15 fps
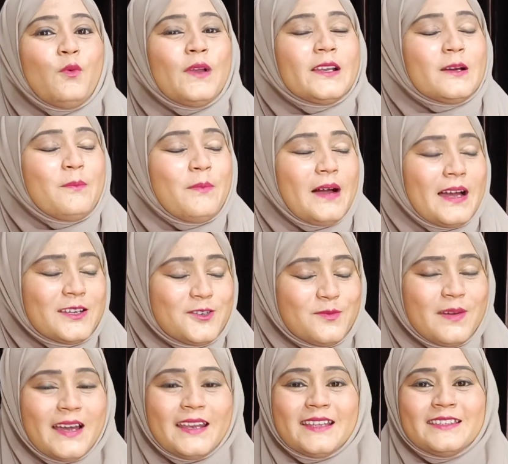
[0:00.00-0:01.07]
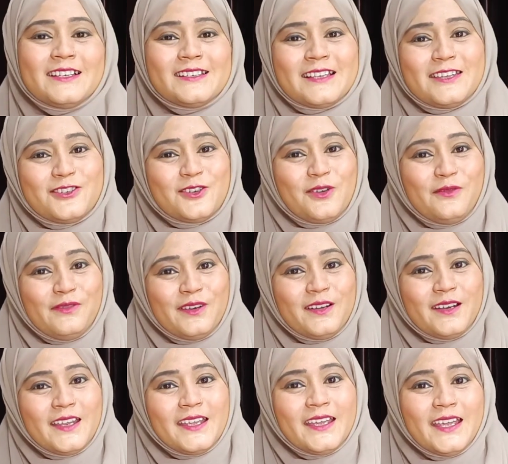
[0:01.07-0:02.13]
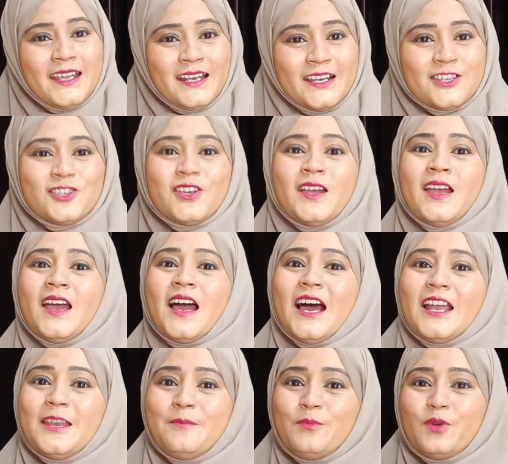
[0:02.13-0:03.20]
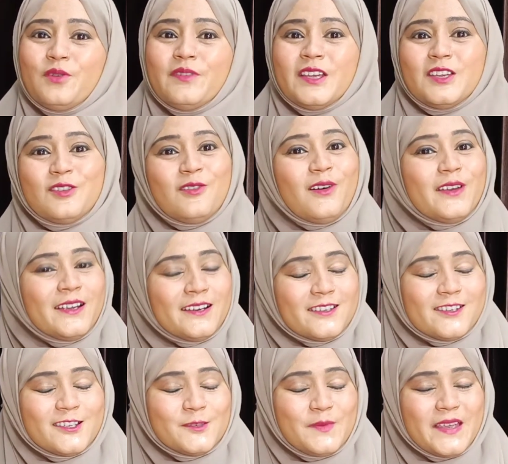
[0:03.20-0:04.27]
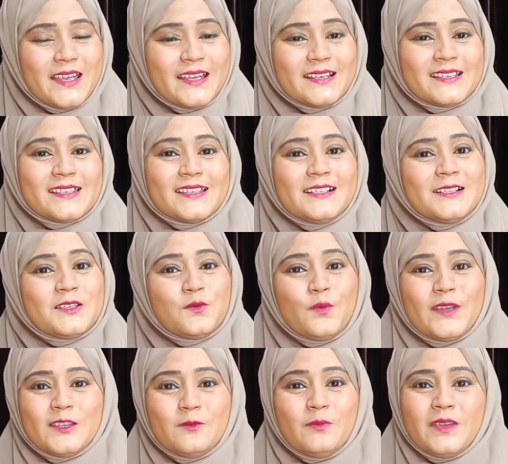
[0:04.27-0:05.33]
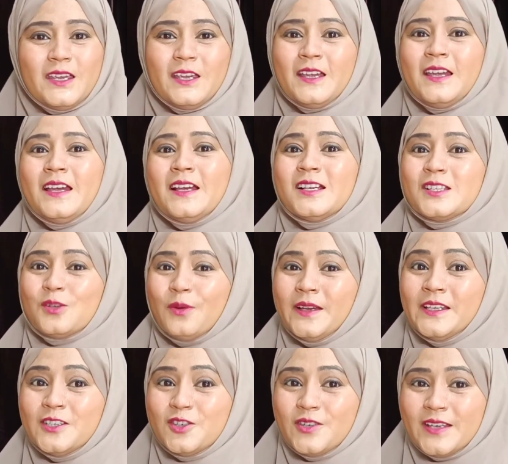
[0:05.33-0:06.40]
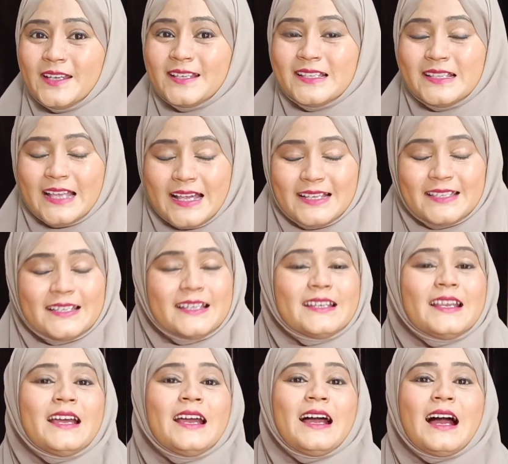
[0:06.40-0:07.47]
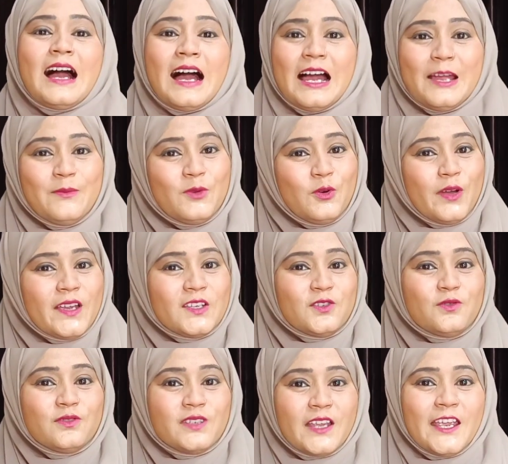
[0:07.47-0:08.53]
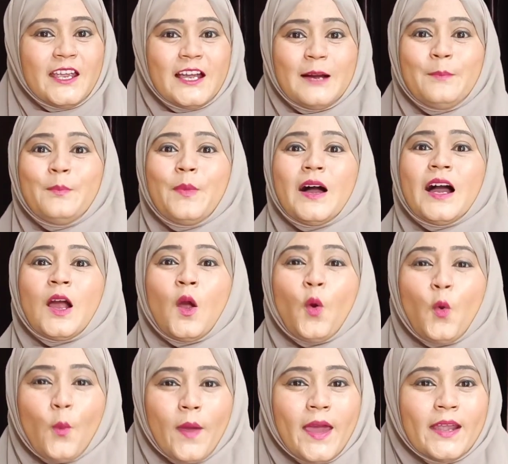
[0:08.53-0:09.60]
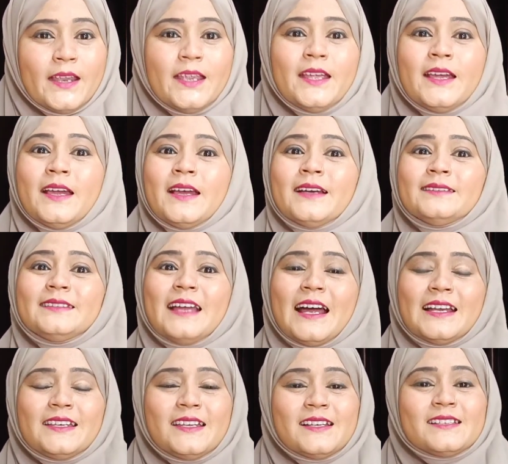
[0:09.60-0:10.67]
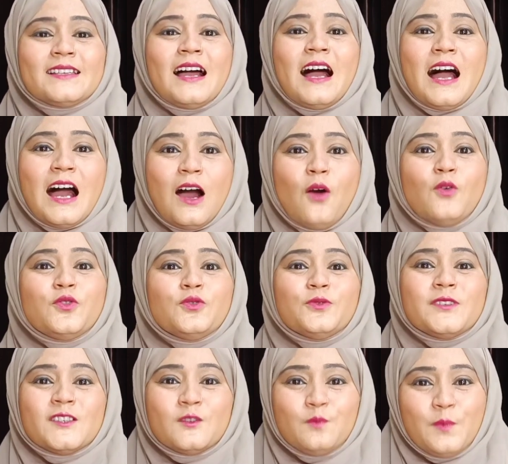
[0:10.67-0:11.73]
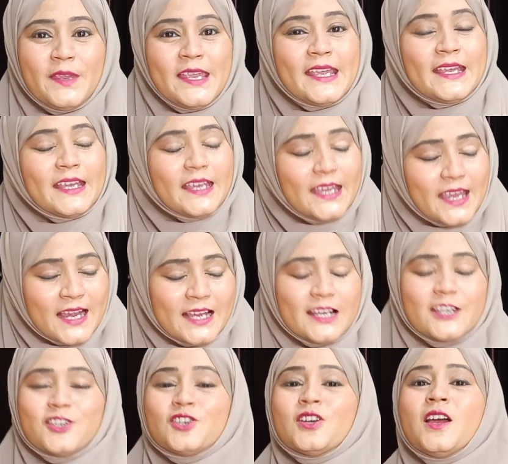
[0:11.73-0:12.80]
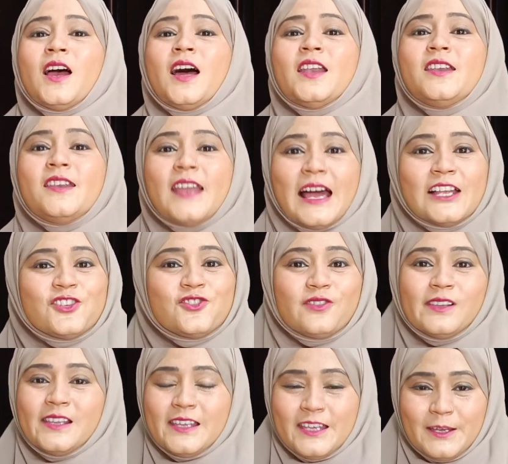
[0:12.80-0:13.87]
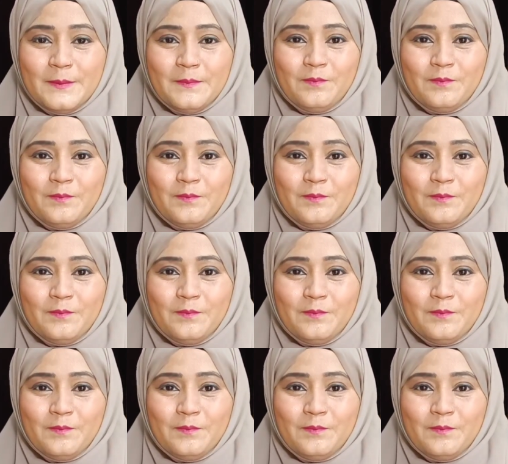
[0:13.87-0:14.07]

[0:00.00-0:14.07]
Welcome back to my another session of learning English and improving your English speaking skills with me. So in today's lesson, I am going to take up a query that is how to speak English naturally.